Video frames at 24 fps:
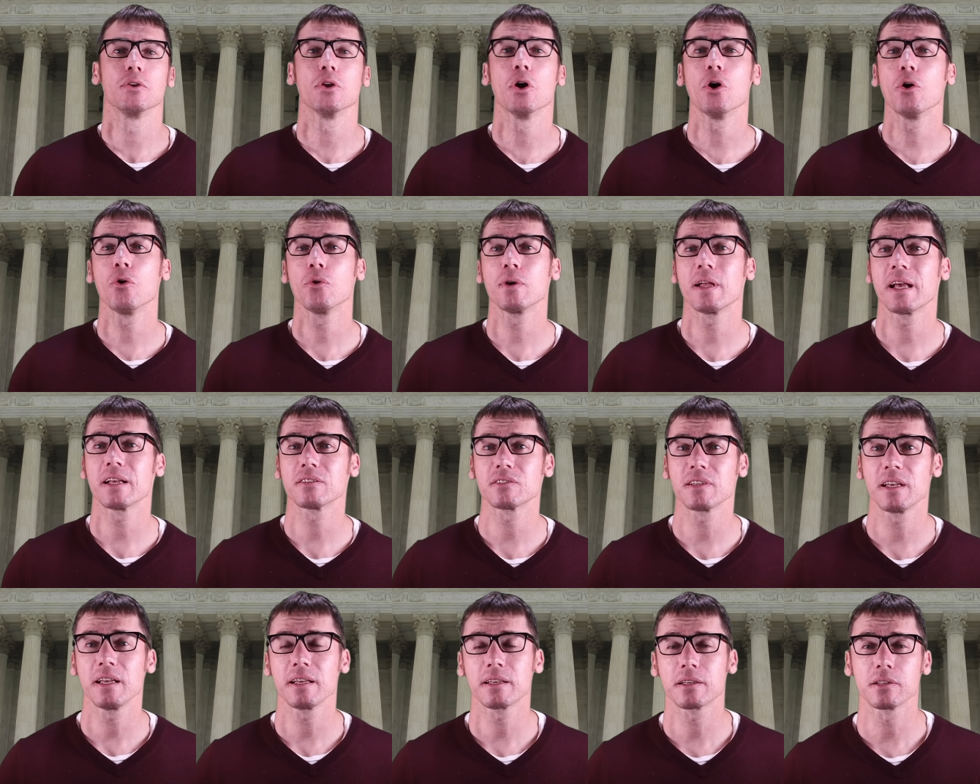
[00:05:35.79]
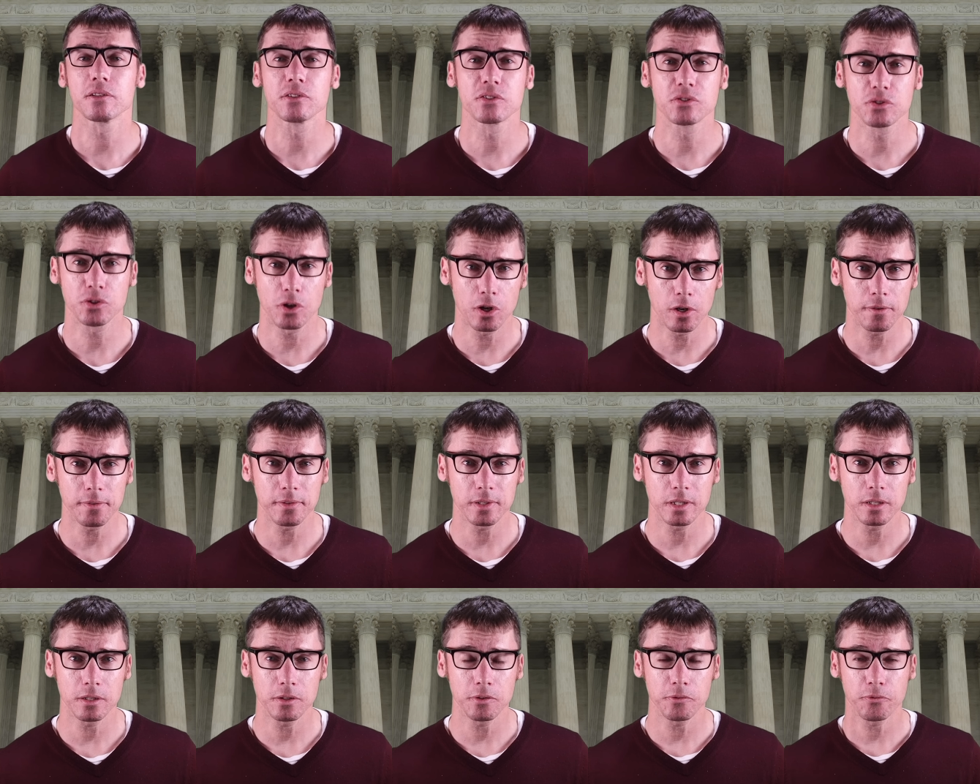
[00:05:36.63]
Known as a
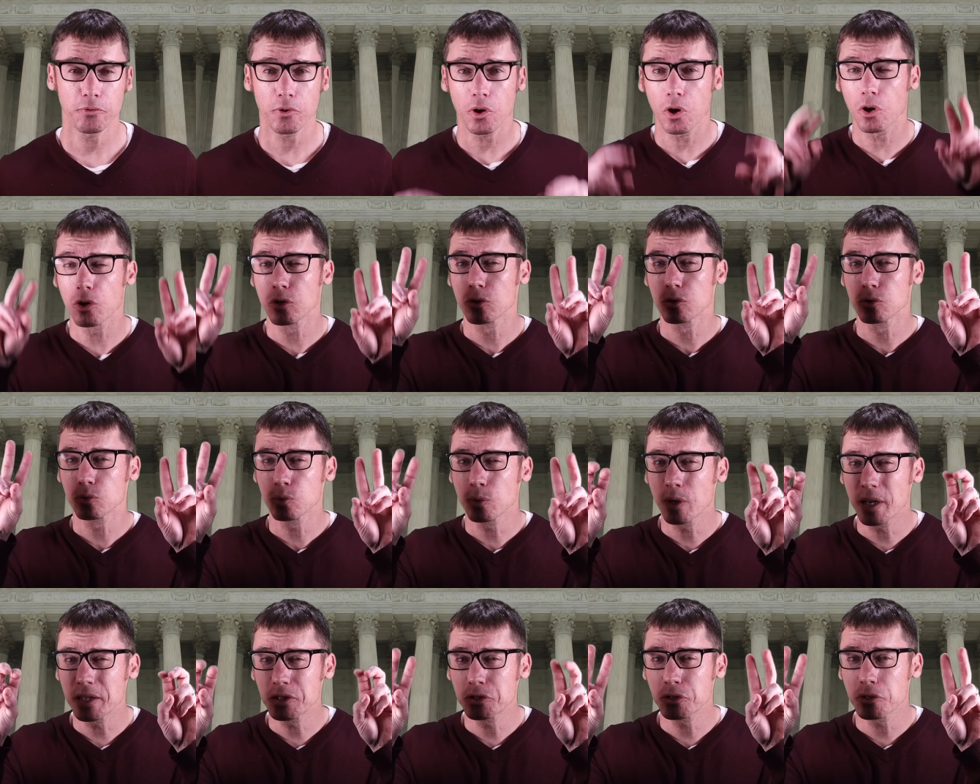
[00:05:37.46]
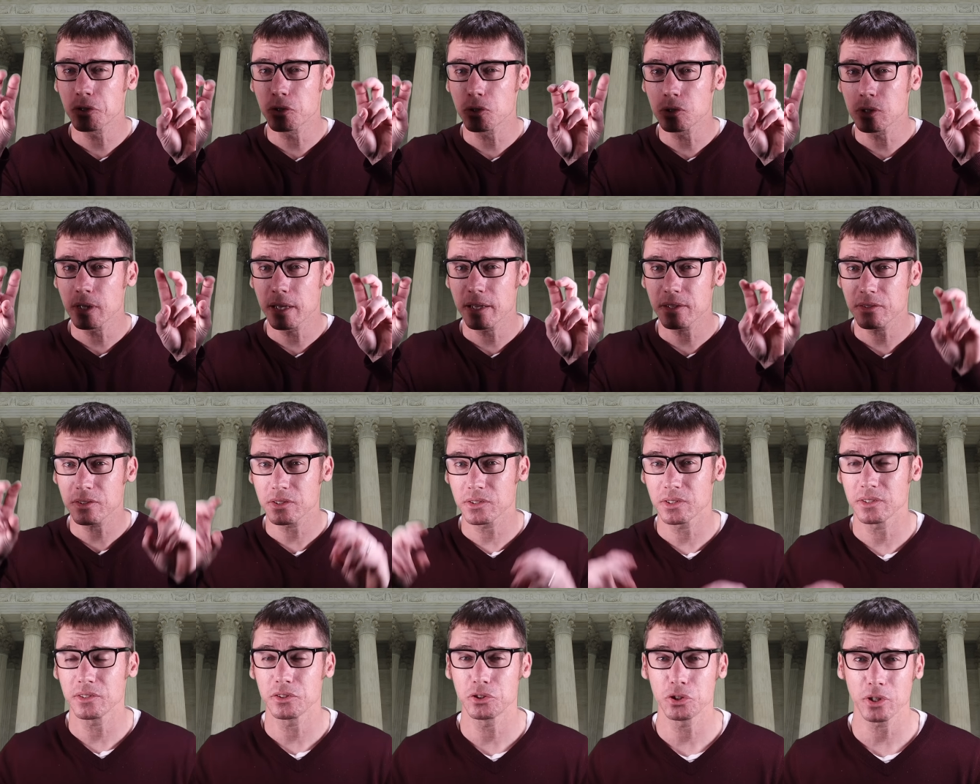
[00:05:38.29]
conservative
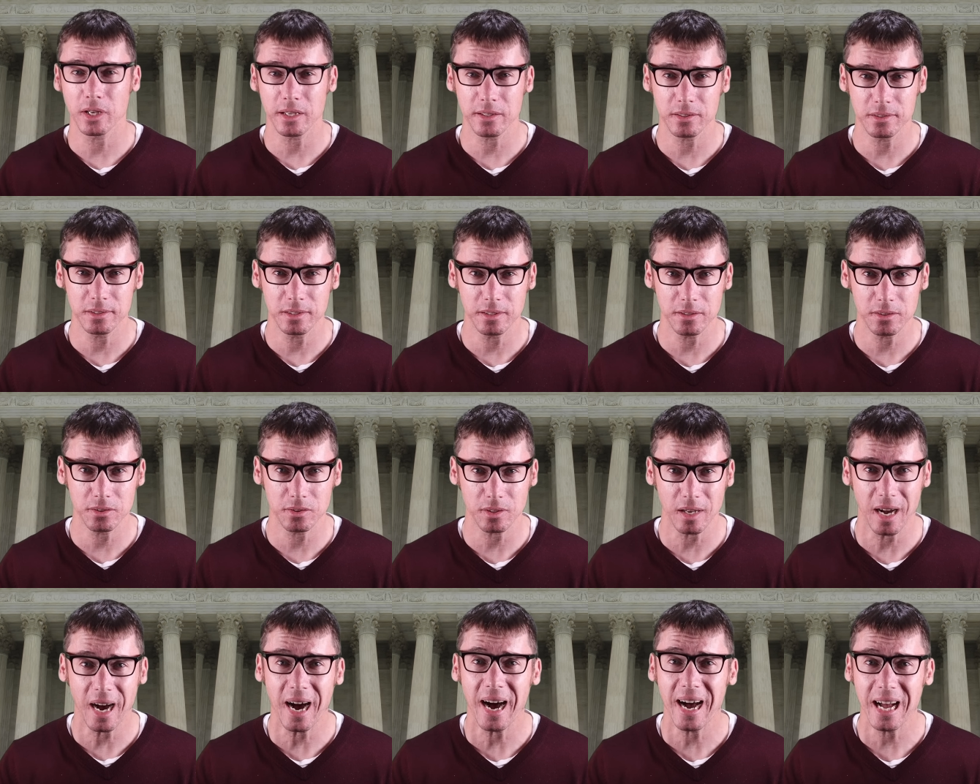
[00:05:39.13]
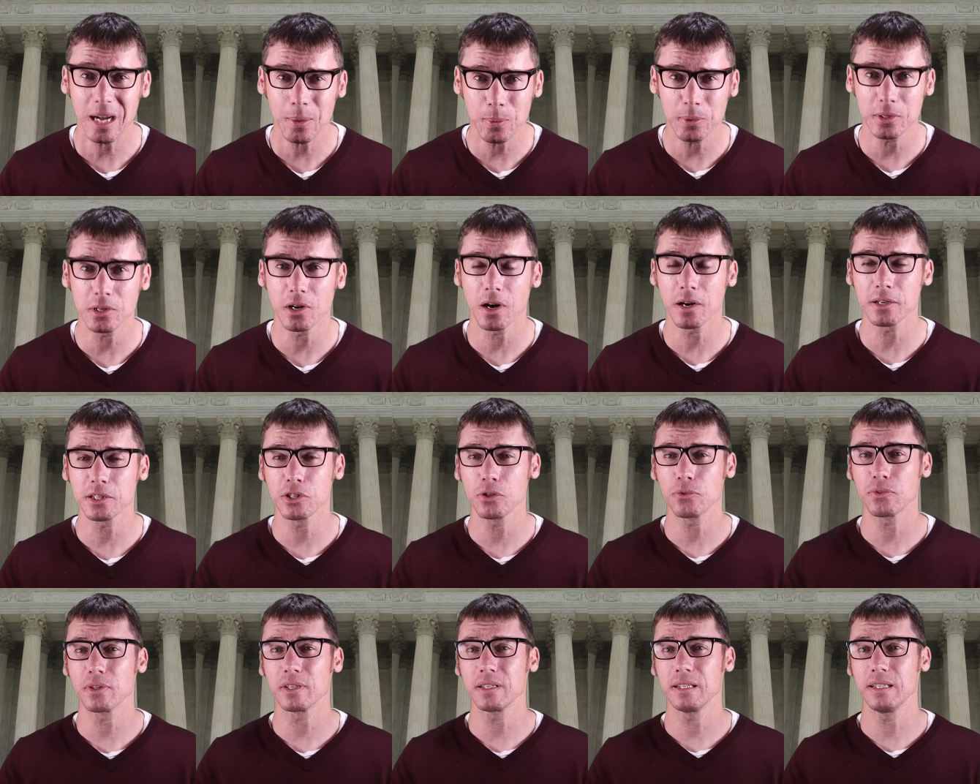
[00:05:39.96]
originalist justice, I would
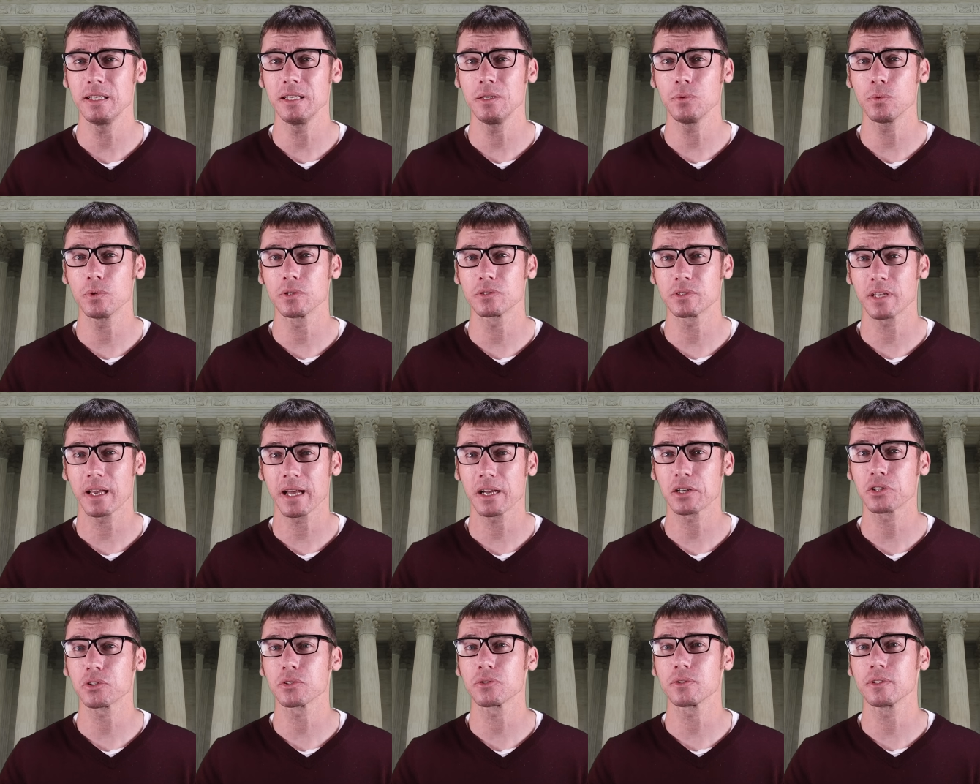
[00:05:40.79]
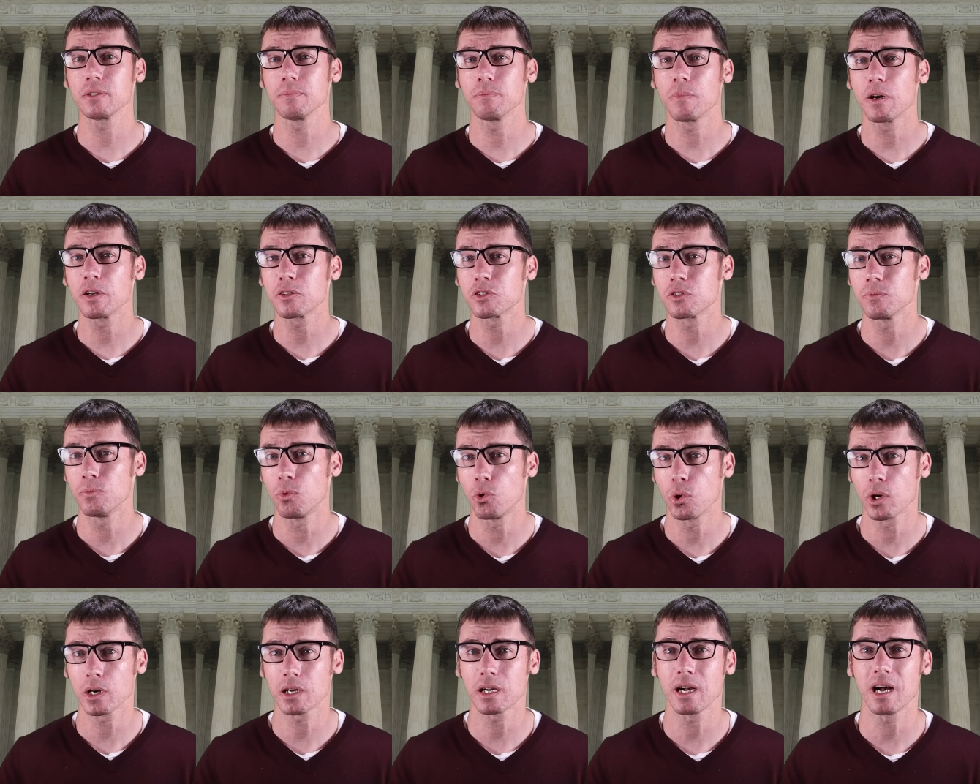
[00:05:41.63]
argue that he was actually much
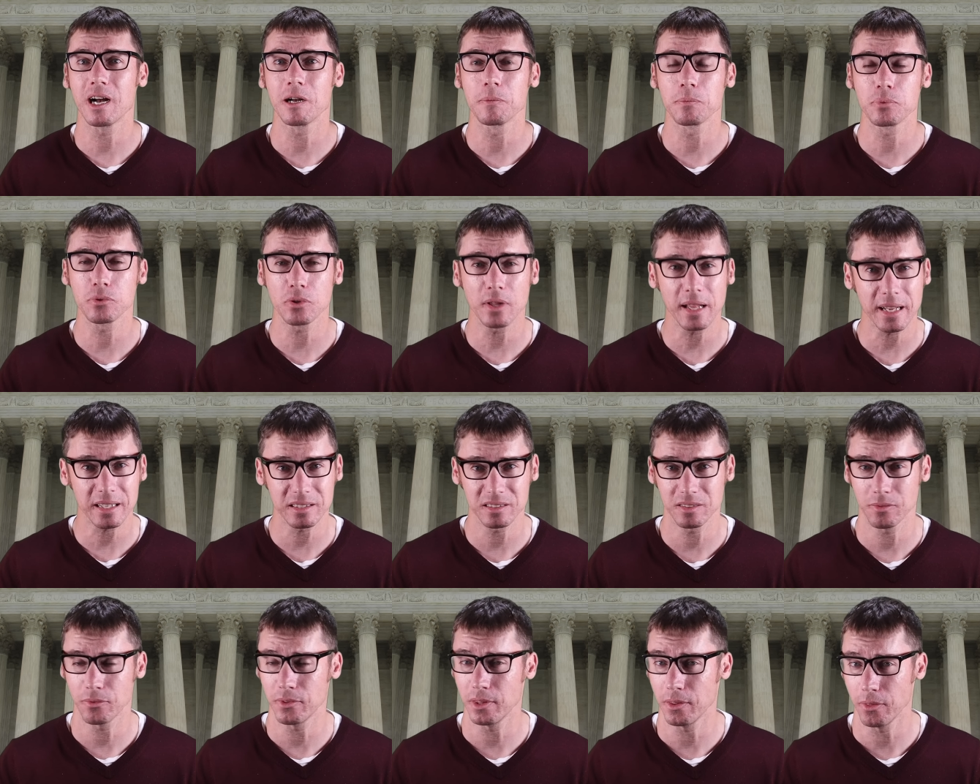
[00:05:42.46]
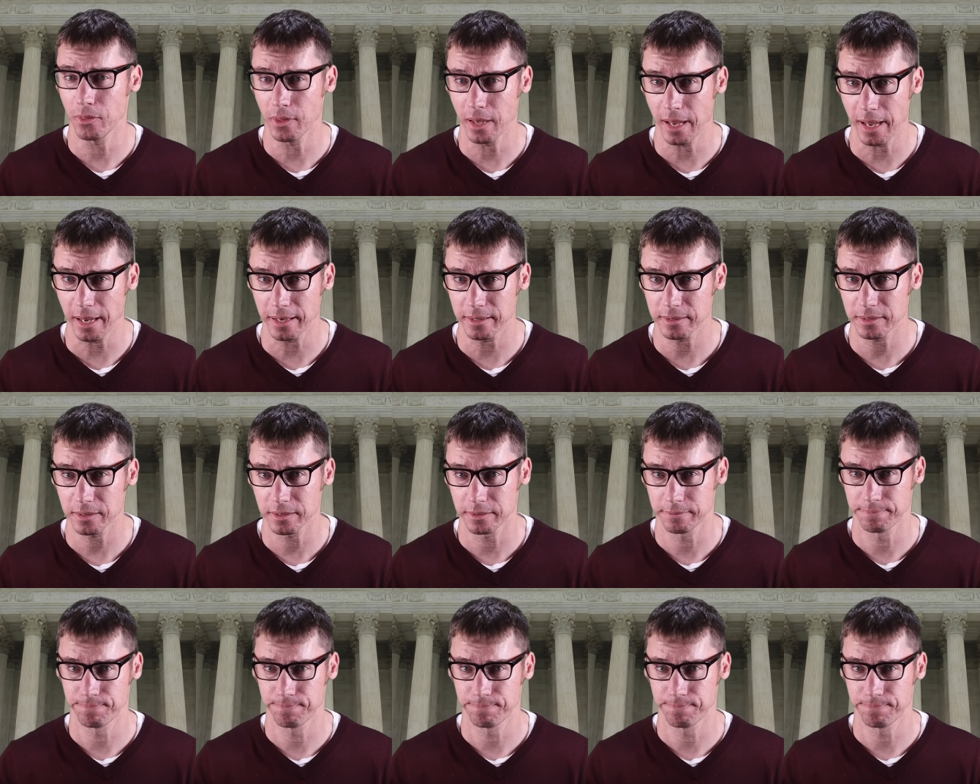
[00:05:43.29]
more complex than that.